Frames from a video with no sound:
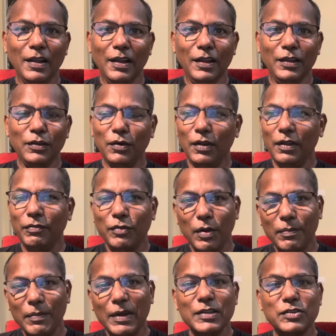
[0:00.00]
You know, if your
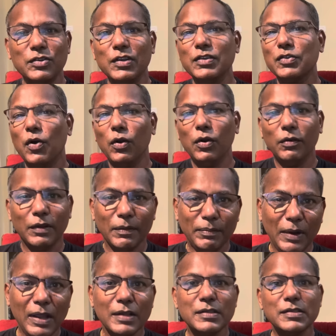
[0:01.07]
ministry is all over the
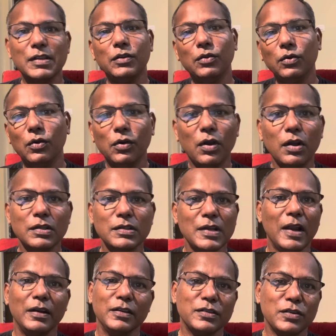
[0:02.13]
place, then you know God's
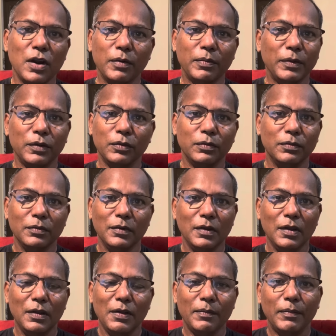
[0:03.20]
hand is not with you.
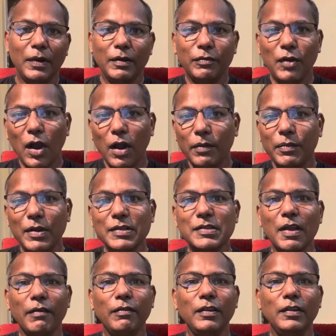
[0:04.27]
But if God brings
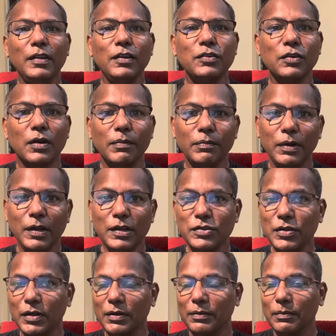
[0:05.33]
everything to
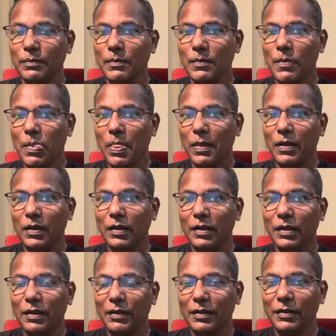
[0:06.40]
completion,
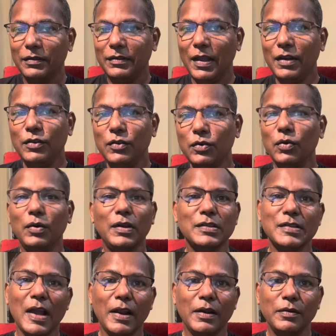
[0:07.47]
then you know His
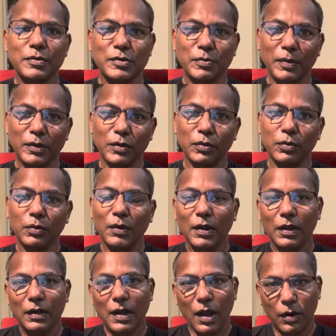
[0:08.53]
hand is with you.
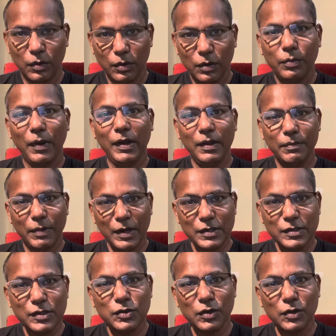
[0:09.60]
Now, when He brings it to